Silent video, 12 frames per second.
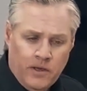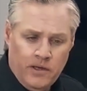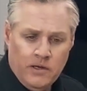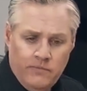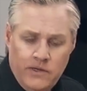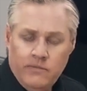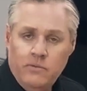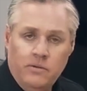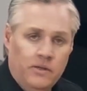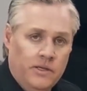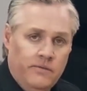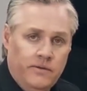You know, I've never
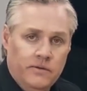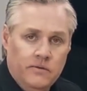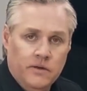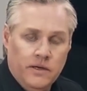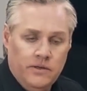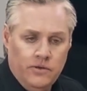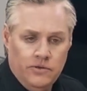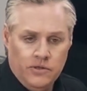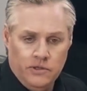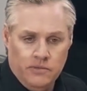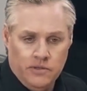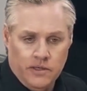believed that
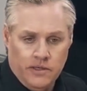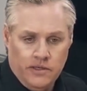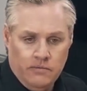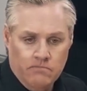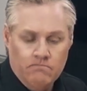YouTube was a